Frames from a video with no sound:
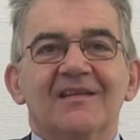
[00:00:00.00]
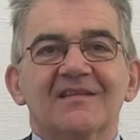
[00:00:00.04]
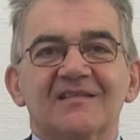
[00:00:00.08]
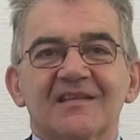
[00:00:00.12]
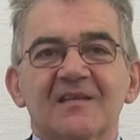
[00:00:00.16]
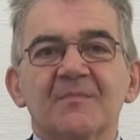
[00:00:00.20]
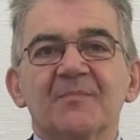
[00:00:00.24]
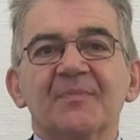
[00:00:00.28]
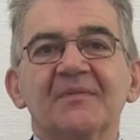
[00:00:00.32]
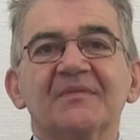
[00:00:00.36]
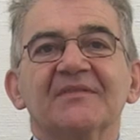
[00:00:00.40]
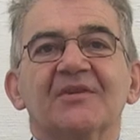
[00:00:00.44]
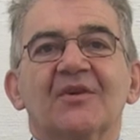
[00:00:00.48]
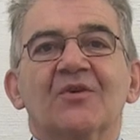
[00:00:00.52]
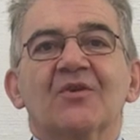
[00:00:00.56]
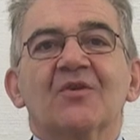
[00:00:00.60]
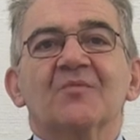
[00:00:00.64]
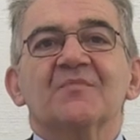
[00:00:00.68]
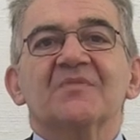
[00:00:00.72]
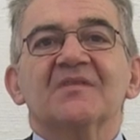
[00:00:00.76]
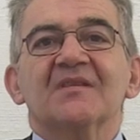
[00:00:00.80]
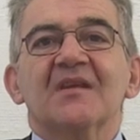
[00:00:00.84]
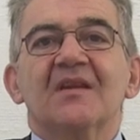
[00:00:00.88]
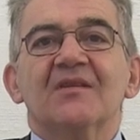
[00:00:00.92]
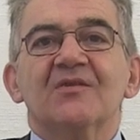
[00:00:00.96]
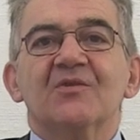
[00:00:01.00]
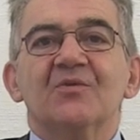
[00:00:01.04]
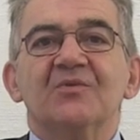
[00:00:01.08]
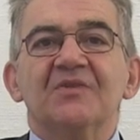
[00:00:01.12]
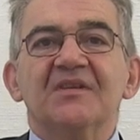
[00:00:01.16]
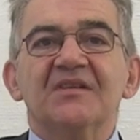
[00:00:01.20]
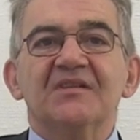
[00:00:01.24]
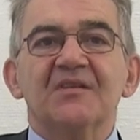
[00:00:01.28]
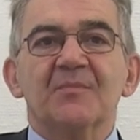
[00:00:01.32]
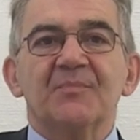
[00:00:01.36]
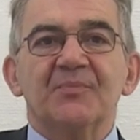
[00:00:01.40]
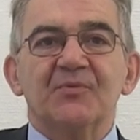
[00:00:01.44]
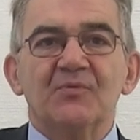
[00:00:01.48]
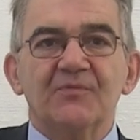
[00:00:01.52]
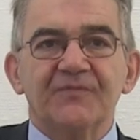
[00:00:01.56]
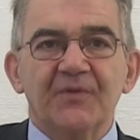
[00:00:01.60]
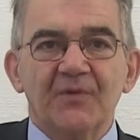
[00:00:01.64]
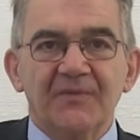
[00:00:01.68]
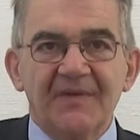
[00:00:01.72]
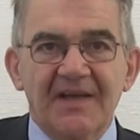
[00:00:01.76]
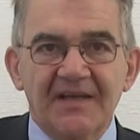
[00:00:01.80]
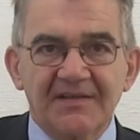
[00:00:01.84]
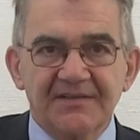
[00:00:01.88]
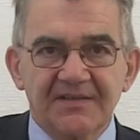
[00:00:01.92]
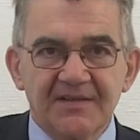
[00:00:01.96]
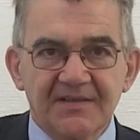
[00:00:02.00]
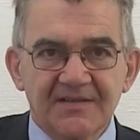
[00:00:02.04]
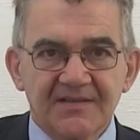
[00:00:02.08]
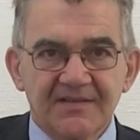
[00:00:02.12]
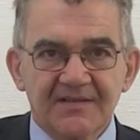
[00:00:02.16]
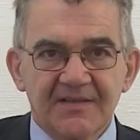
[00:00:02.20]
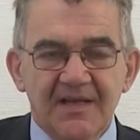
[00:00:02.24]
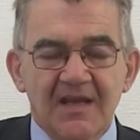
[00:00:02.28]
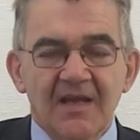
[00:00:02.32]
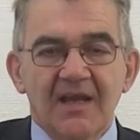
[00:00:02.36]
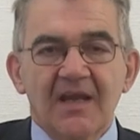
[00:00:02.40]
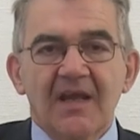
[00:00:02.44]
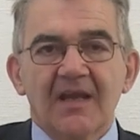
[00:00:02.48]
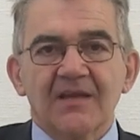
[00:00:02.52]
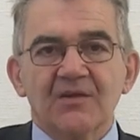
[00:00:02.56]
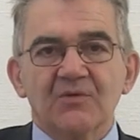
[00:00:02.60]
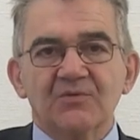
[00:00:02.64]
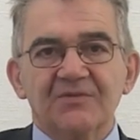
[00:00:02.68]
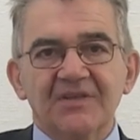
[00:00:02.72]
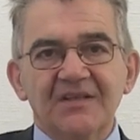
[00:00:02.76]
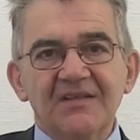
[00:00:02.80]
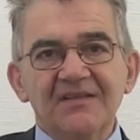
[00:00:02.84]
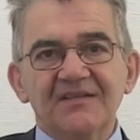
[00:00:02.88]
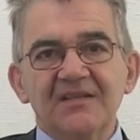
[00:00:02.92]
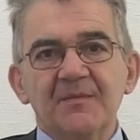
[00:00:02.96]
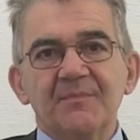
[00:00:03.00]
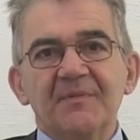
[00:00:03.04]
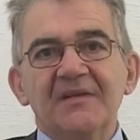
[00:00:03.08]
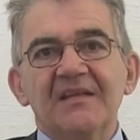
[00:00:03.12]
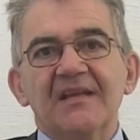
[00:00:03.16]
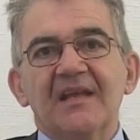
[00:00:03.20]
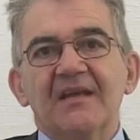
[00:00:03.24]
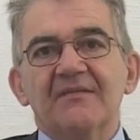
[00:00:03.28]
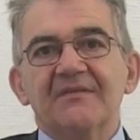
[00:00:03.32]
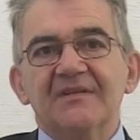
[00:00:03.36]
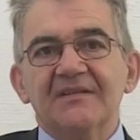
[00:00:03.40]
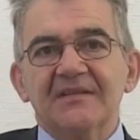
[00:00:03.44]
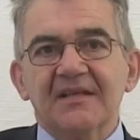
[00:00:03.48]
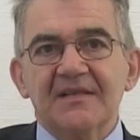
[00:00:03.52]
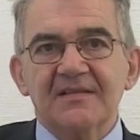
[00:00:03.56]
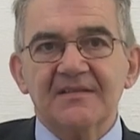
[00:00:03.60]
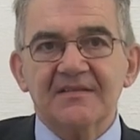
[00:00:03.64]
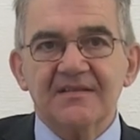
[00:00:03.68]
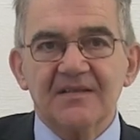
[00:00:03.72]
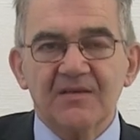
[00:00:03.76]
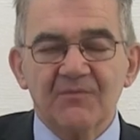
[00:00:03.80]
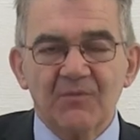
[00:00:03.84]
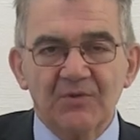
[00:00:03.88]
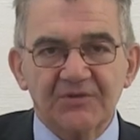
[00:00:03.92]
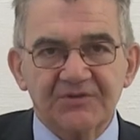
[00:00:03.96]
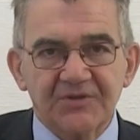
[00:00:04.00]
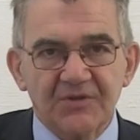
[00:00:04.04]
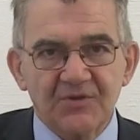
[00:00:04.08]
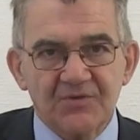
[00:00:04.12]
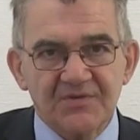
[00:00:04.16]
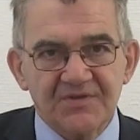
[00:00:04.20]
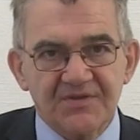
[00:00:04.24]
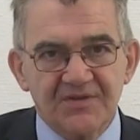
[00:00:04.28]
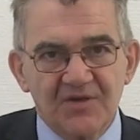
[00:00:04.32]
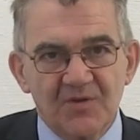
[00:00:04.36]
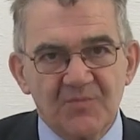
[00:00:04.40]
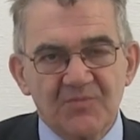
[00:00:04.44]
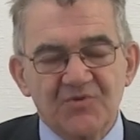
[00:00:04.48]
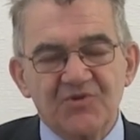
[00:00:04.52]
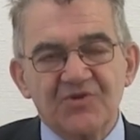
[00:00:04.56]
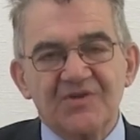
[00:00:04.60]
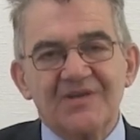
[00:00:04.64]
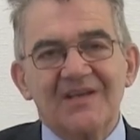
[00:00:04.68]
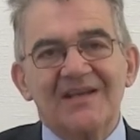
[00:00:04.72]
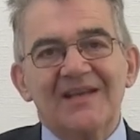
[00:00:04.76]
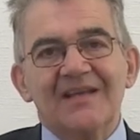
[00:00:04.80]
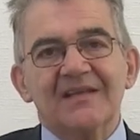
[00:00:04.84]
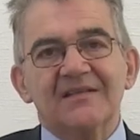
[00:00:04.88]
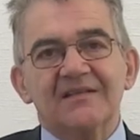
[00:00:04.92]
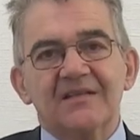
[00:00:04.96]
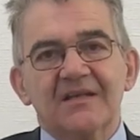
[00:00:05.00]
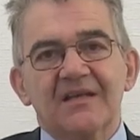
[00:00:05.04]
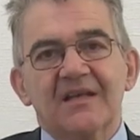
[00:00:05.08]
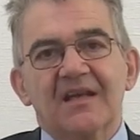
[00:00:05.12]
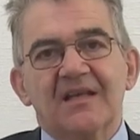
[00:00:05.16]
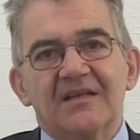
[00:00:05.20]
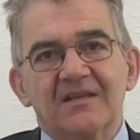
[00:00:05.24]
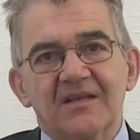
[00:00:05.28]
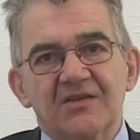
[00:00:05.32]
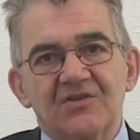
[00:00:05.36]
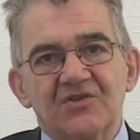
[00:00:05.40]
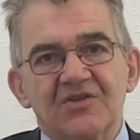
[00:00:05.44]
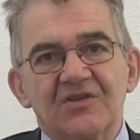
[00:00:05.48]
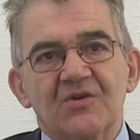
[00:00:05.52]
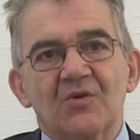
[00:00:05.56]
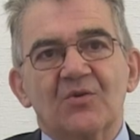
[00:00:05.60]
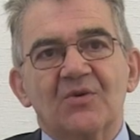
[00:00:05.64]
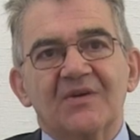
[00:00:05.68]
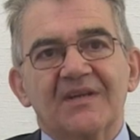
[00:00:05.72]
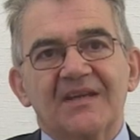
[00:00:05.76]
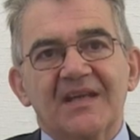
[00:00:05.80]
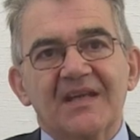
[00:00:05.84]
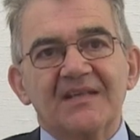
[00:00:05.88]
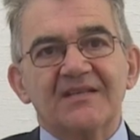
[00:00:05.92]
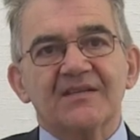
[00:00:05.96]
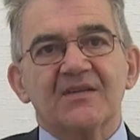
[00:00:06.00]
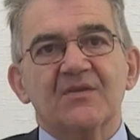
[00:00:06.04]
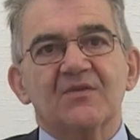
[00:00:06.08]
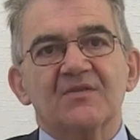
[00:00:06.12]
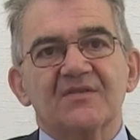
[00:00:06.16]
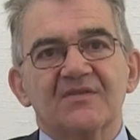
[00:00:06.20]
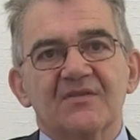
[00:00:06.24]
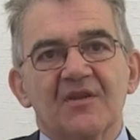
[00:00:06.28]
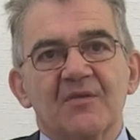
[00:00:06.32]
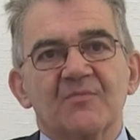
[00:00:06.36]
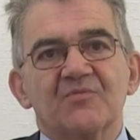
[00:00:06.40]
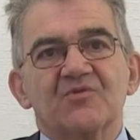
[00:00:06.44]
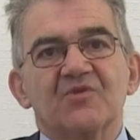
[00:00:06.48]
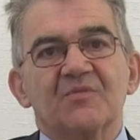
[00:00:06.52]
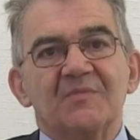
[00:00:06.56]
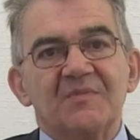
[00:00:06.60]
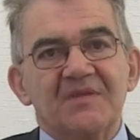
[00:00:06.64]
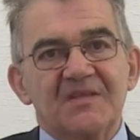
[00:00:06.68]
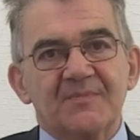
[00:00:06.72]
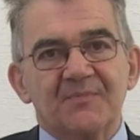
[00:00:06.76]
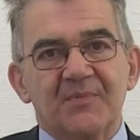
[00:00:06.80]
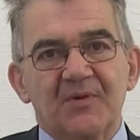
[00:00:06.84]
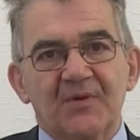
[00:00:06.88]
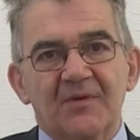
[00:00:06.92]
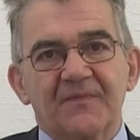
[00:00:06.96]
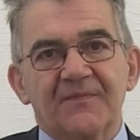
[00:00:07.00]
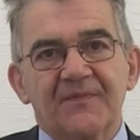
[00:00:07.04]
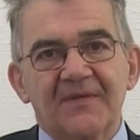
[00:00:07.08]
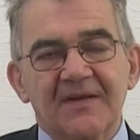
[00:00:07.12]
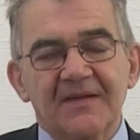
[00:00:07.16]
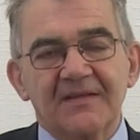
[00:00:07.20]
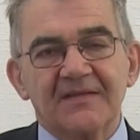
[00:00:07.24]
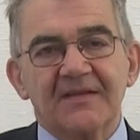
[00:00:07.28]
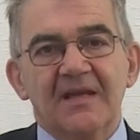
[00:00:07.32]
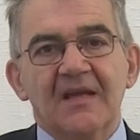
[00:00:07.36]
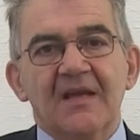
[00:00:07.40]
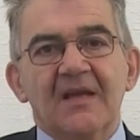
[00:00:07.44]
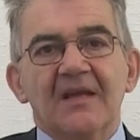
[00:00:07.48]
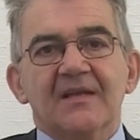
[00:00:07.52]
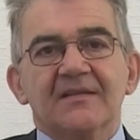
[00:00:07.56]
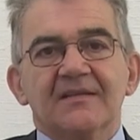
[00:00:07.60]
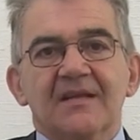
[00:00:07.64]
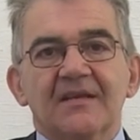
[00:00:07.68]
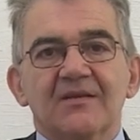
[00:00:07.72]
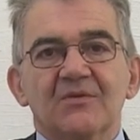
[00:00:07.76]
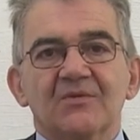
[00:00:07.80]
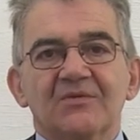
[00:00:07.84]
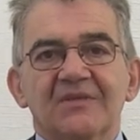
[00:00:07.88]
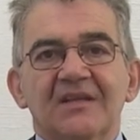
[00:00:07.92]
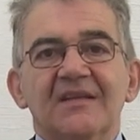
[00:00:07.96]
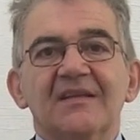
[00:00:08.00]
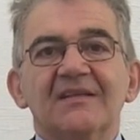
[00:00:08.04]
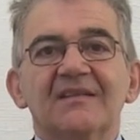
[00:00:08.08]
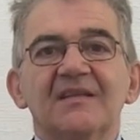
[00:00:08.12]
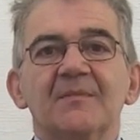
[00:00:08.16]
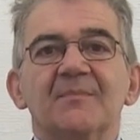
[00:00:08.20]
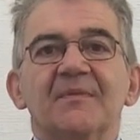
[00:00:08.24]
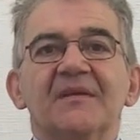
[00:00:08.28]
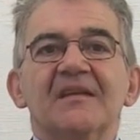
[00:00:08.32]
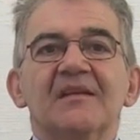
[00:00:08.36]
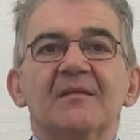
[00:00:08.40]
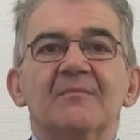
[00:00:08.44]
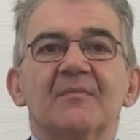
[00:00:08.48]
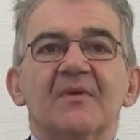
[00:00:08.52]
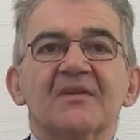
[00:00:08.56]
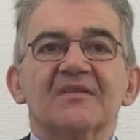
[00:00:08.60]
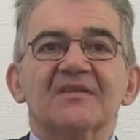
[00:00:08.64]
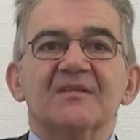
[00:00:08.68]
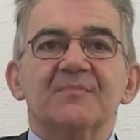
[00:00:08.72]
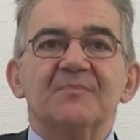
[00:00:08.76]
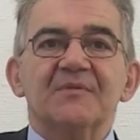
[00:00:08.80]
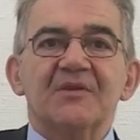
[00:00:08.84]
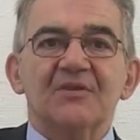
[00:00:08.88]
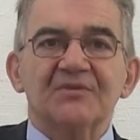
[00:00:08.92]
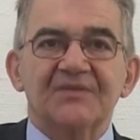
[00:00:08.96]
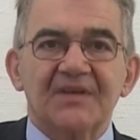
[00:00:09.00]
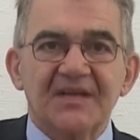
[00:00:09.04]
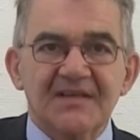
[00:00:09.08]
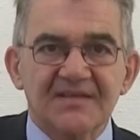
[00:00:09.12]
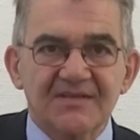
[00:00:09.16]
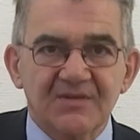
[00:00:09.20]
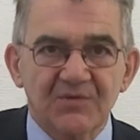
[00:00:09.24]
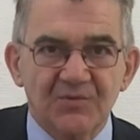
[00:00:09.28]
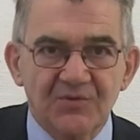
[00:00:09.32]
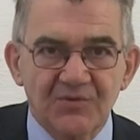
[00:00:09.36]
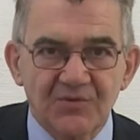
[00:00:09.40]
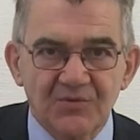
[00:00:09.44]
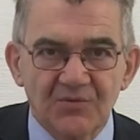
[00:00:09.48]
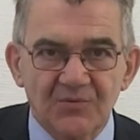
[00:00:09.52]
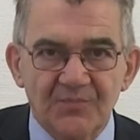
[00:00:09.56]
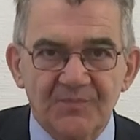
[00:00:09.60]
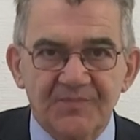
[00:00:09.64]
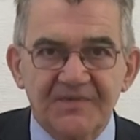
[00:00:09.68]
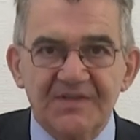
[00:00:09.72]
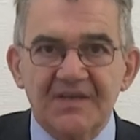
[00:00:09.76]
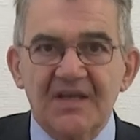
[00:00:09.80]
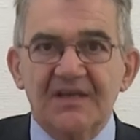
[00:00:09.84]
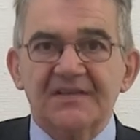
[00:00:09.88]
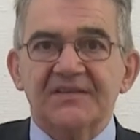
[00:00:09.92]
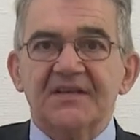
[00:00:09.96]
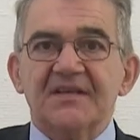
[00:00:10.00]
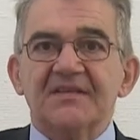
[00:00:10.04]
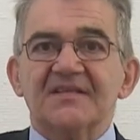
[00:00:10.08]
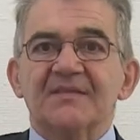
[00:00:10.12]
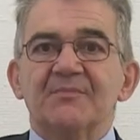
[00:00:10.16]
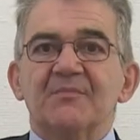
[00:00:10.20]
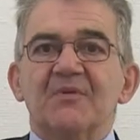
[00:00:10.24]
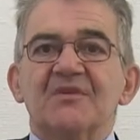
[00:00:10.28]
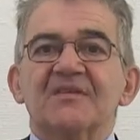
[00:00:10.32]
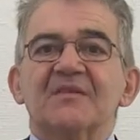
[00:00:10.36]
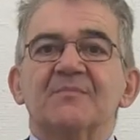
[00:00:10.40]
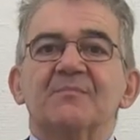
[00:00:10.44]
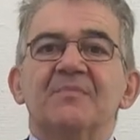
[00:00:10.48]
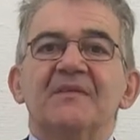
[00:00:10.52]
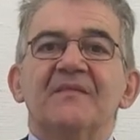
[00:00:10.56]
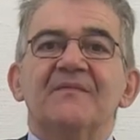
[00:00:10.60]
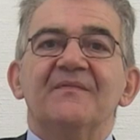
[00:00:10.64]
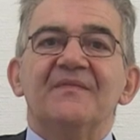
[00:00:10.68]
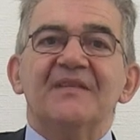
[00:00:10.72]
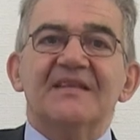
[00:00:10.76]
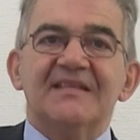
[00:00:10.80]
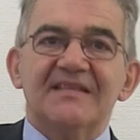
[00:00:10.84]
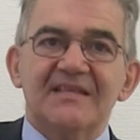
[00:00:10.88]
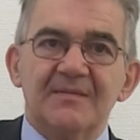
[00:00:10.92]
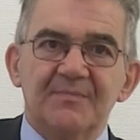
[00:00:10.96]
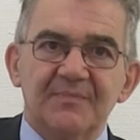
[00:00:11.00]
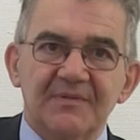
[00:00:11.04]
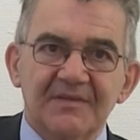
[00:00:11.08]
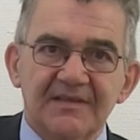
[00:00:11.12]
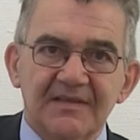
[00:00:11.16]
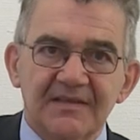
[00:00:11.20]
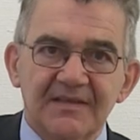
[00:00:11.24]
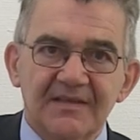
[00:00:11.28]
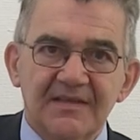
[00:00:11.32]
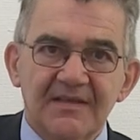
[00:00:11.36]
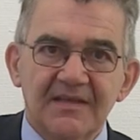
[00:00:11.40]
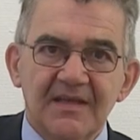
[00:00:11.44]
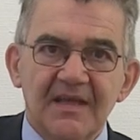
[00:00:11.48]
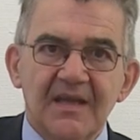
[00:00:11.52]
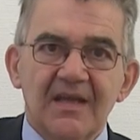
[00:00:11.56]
In simple terms, you need a proof of address. A utility bill evidencing water consumption, electric energy or gas consumption is perfect. The utility bill must be addressed to you. The address must be visible.